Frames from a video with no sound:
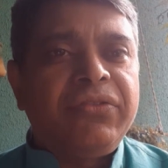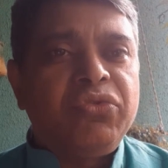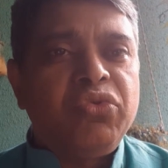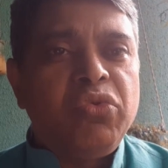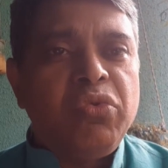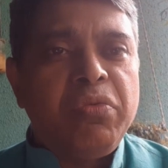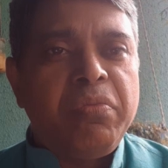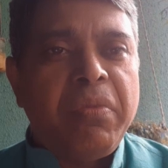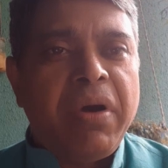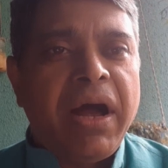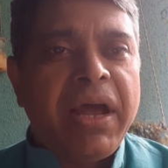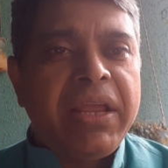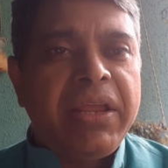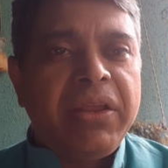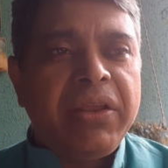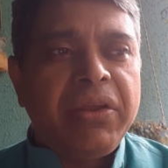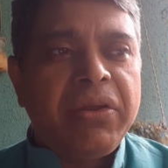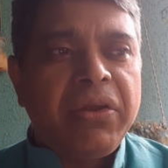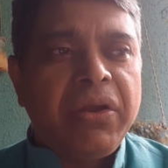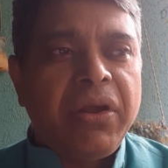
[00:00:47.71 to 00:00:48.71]
to
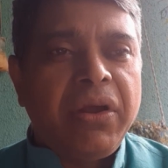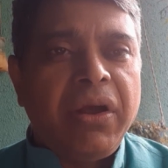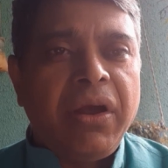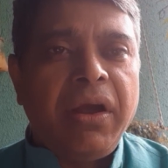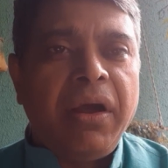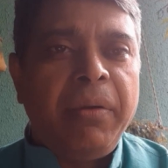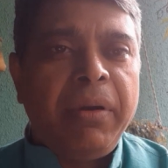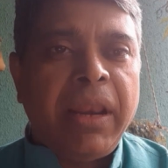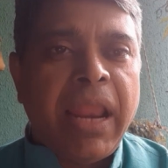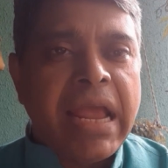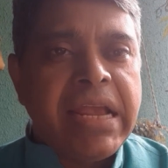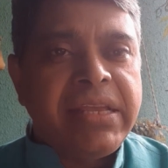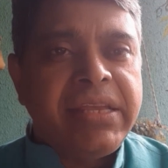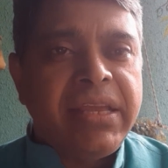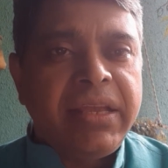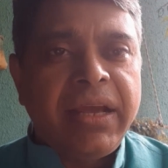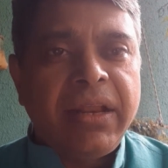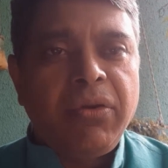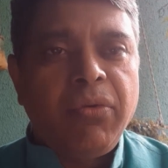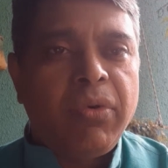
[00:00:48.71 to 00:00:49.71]
my
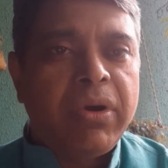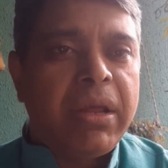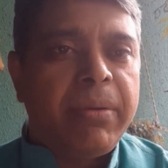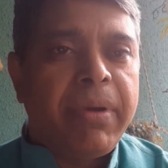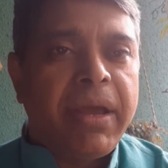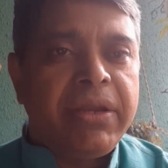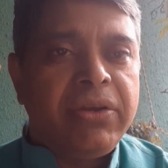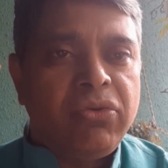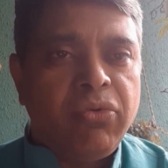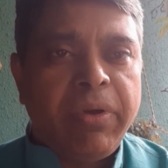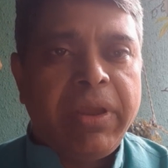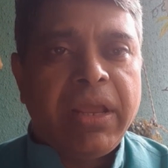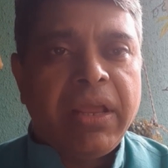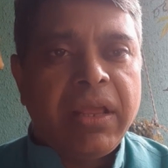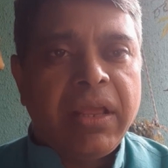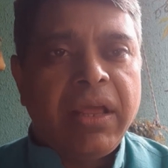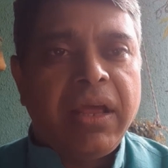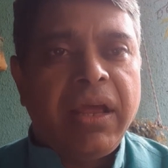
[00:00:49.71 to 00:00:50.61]
liking and what am I doing.